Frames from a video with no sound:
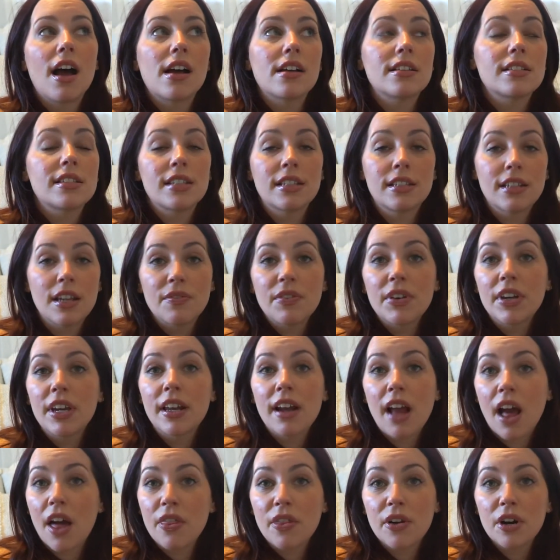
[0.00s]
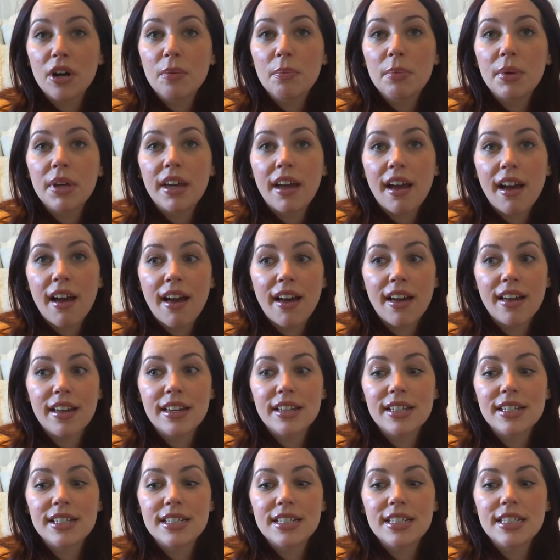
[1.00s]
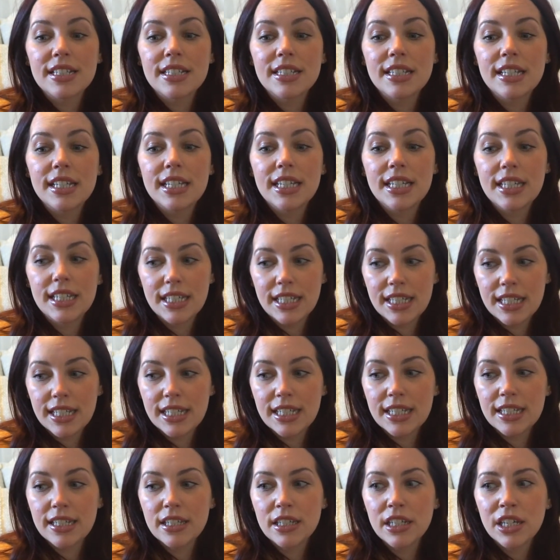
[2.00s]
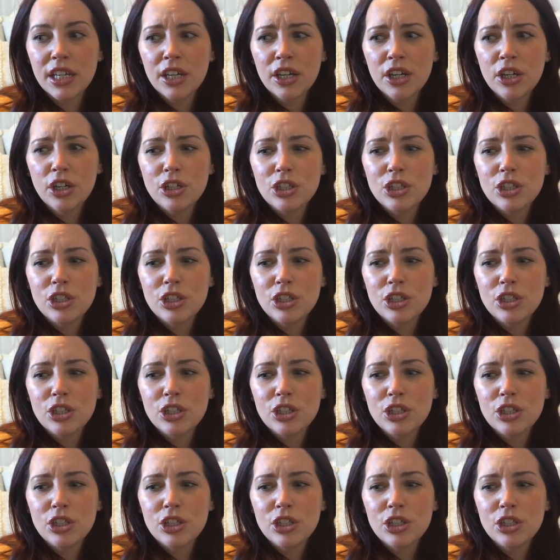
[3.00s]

significant other, because he